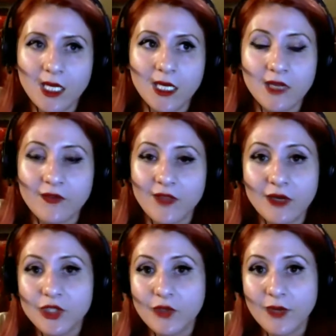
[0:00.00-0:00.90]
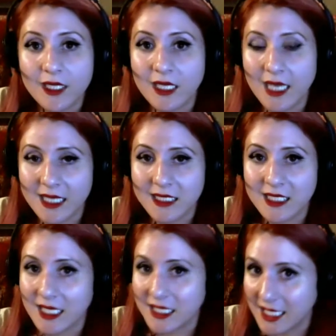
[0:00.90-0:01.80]
If they're directly acting
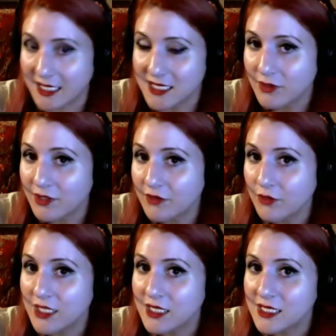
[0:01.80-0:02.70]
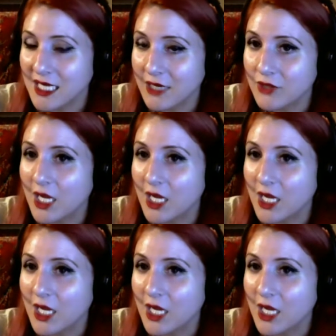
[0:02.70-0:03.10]
against what you've written down,